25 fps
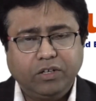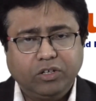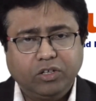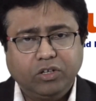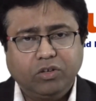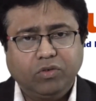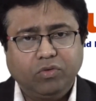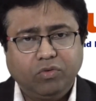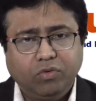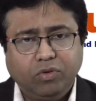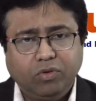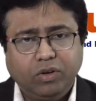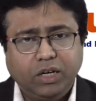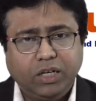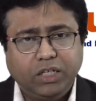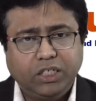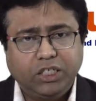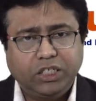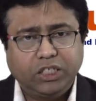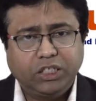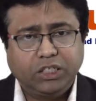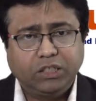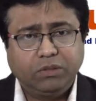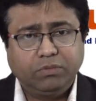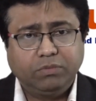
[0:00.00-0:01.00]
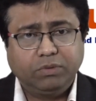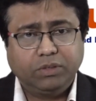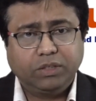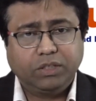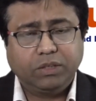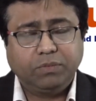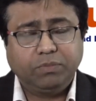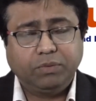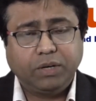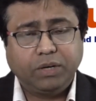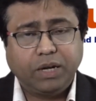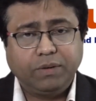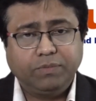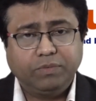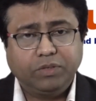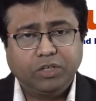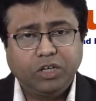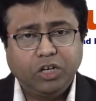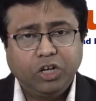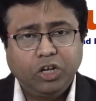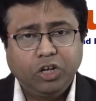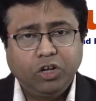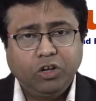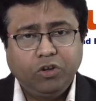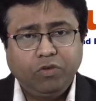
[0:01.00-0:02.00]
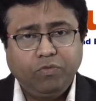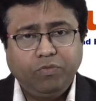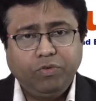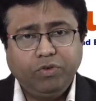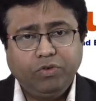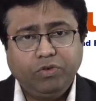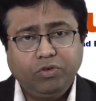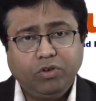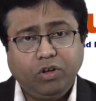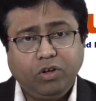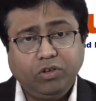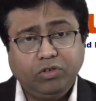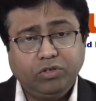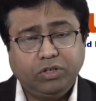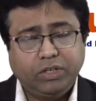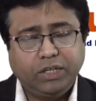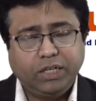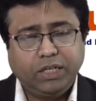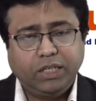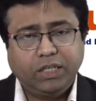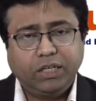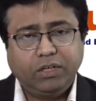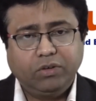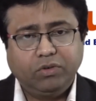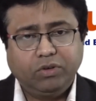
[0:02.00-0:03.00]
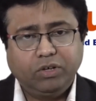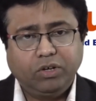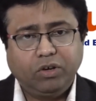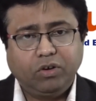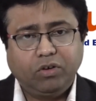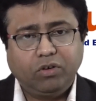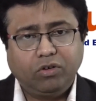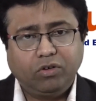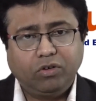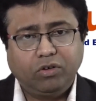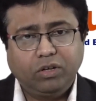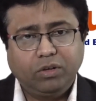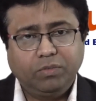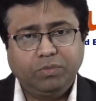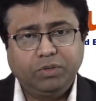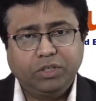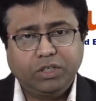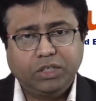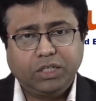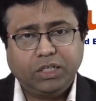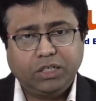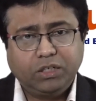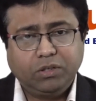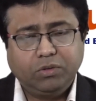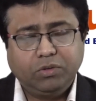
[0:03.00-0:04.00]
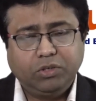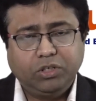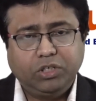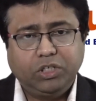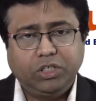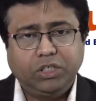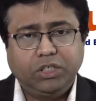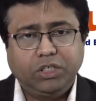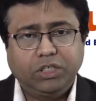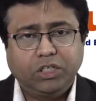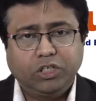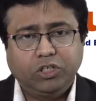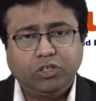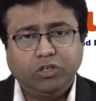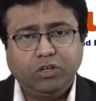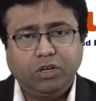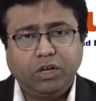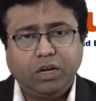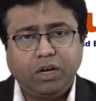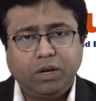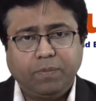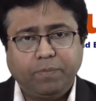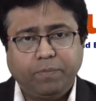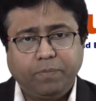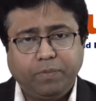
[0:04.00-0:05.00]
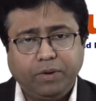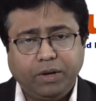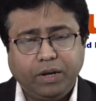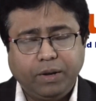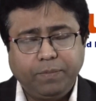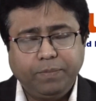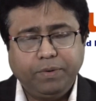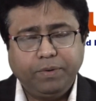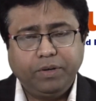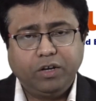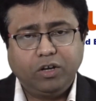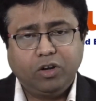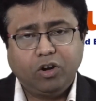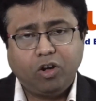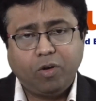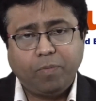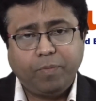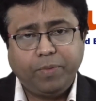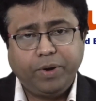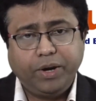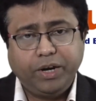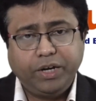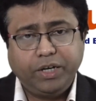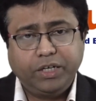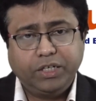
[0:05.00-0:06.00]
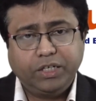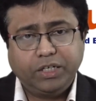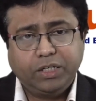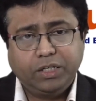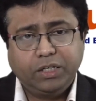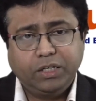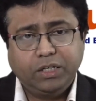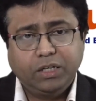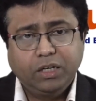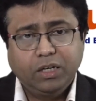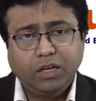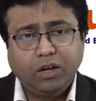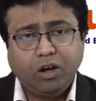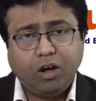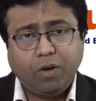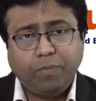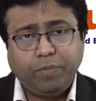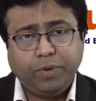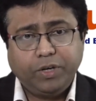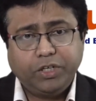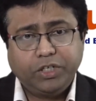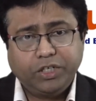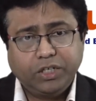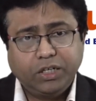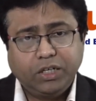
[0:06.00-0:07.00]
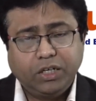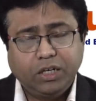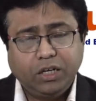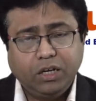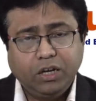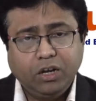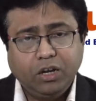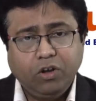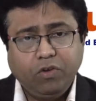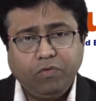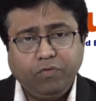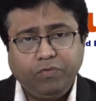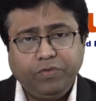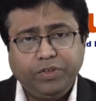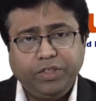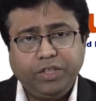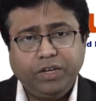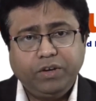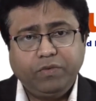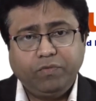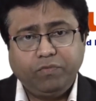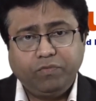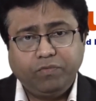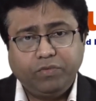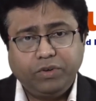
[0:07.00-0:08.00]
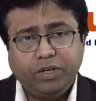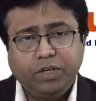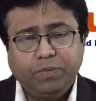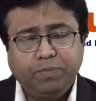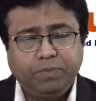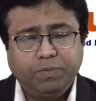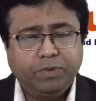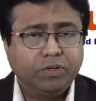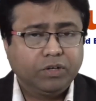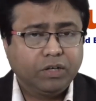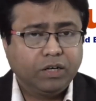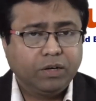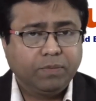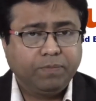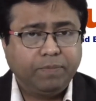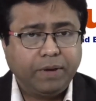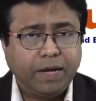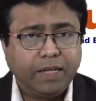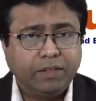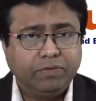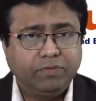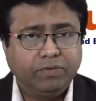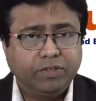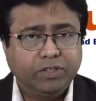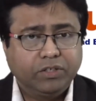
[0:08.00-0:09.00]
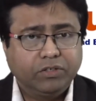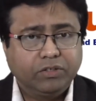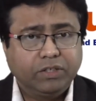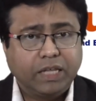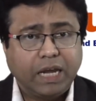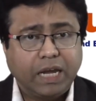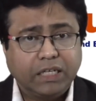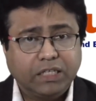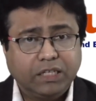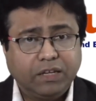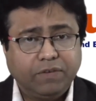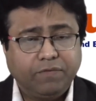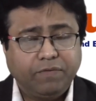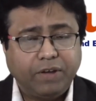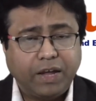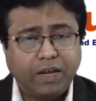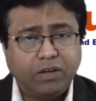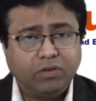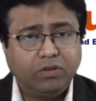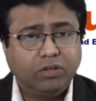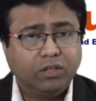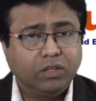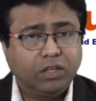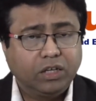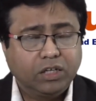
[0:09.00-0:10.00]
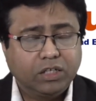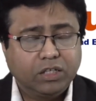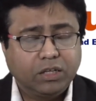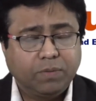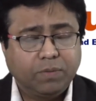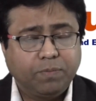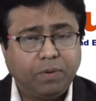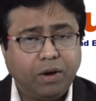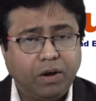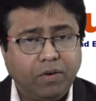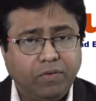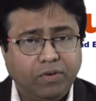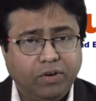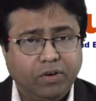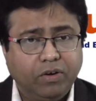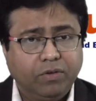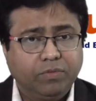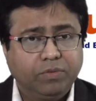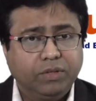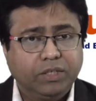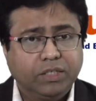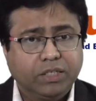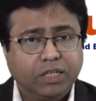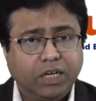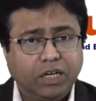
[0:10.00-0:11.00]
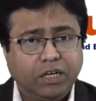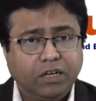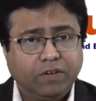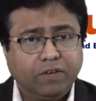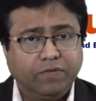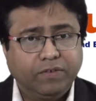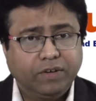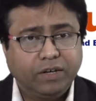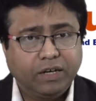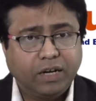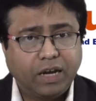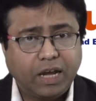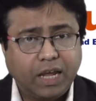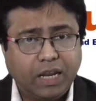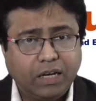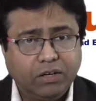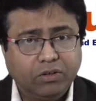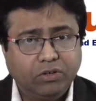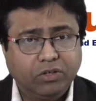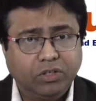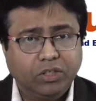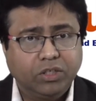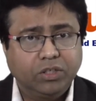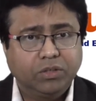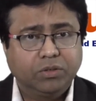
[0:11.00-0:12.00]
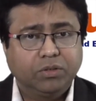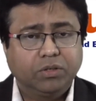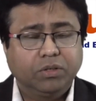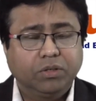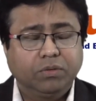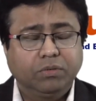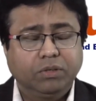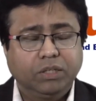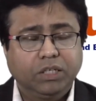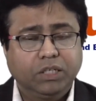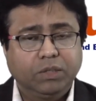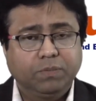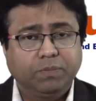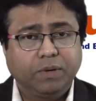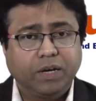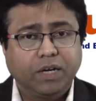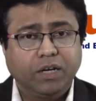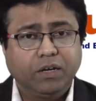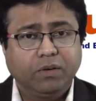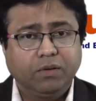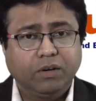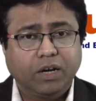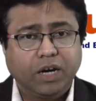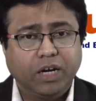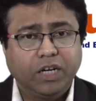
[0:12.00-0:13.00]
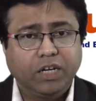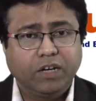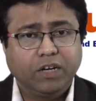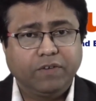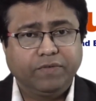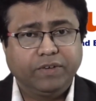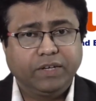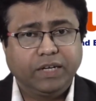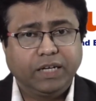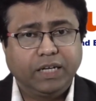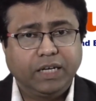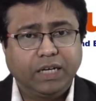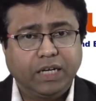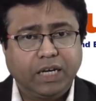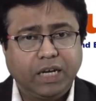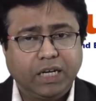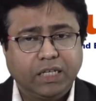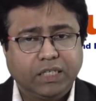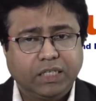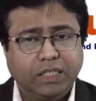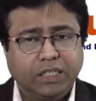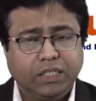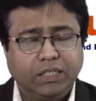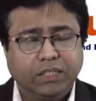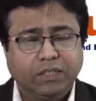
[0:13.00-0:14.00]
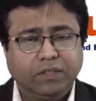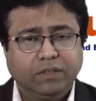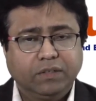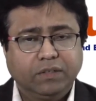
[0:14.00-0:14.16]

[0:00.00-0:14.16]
out the correlations. Sometimes we could also tell that okay, all of the sets of the genes actually are coming on operational within one particular pathway. So that's the value and that's the power of this kind of an algorithms and this kind of an analysis.